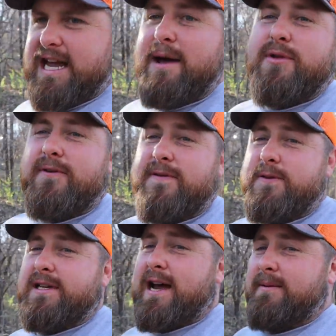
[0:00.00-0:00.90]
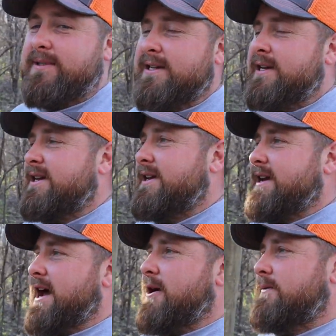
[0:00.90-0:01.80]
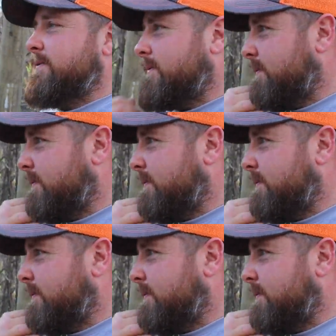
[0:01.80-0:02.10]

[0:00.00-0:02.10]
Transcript: got me a few times. Now,